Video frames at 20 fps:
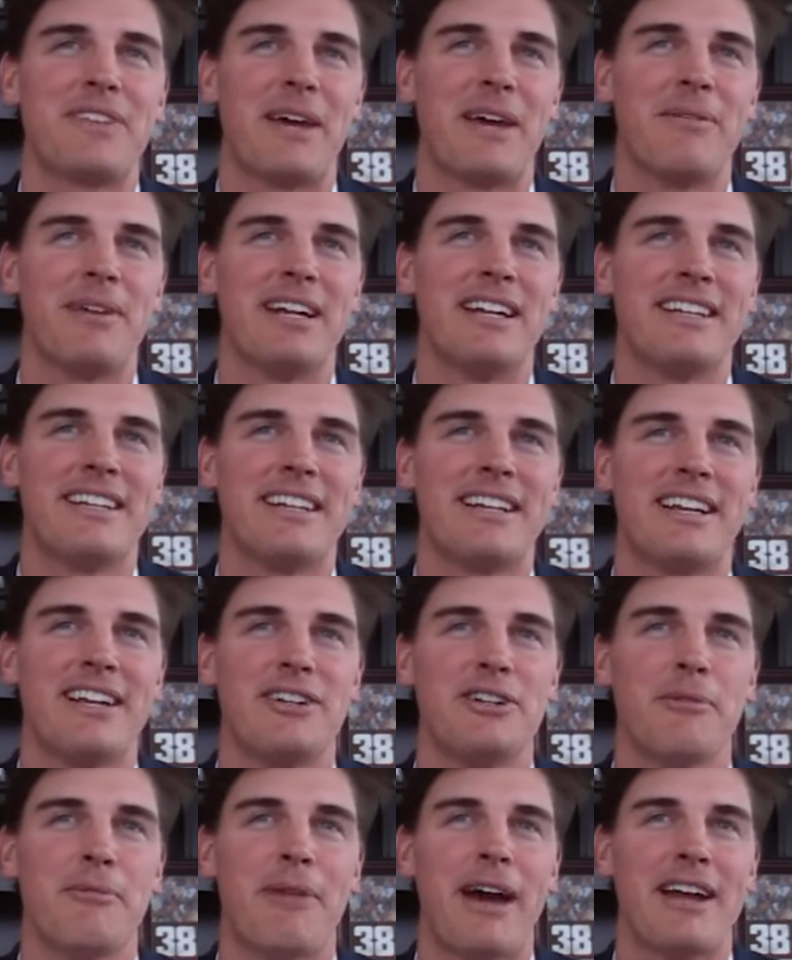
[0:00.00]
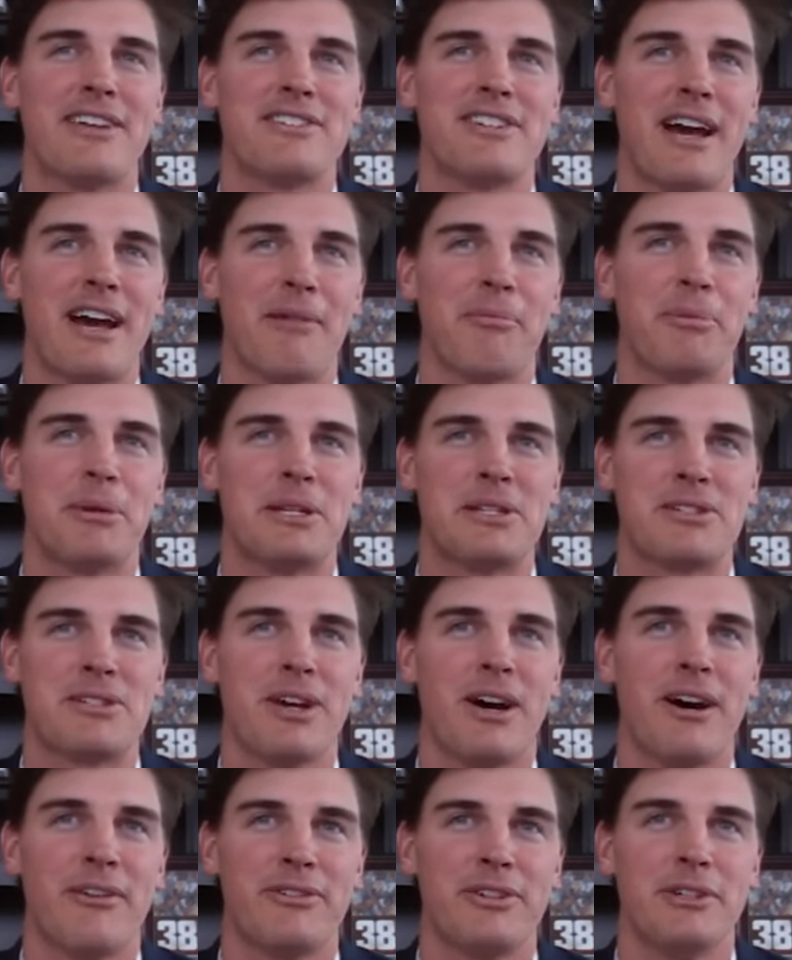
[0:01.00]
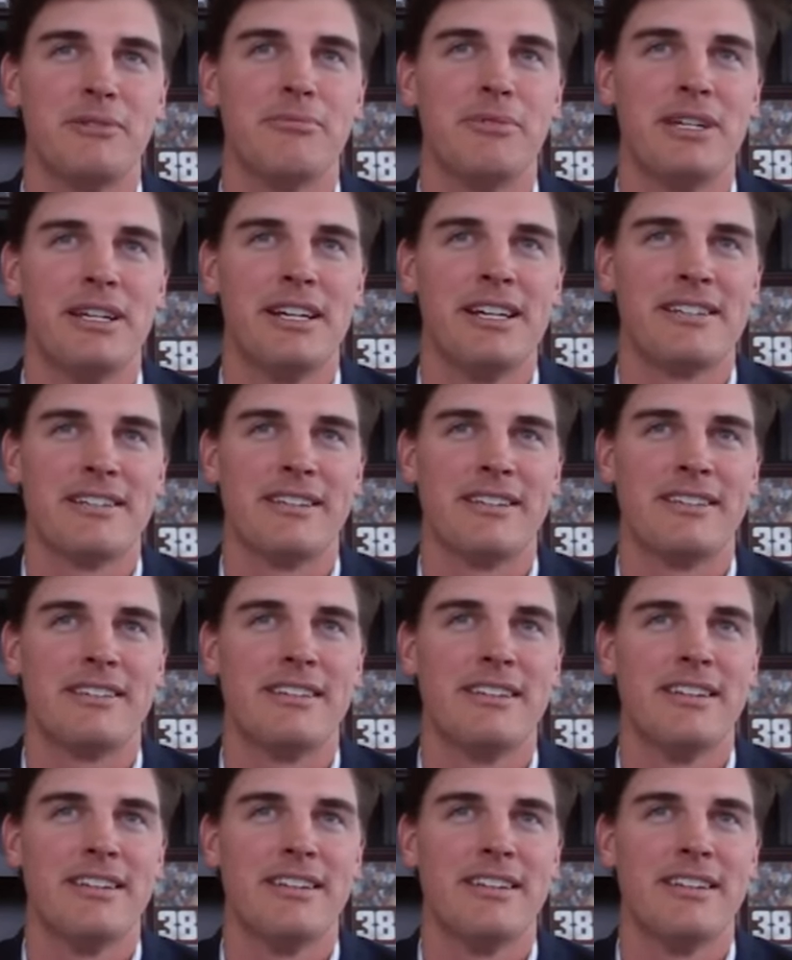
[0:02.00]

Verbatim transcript: I mean, can you imagine how pissed off you'd be as a,